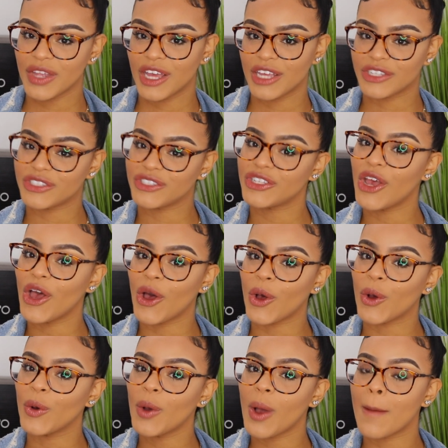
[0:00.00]

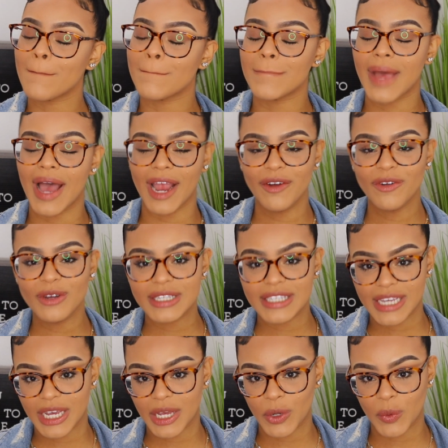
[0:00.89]
So my
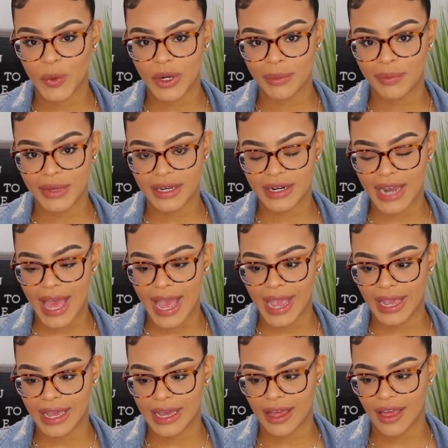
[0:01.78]
routine would be
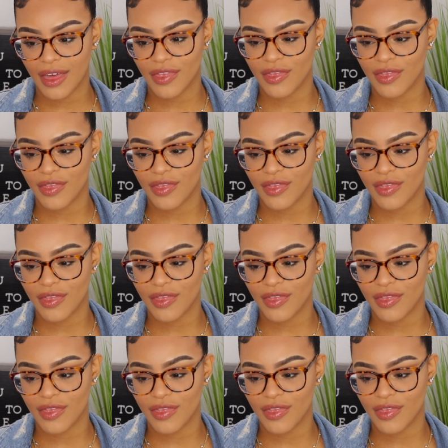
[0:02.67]
like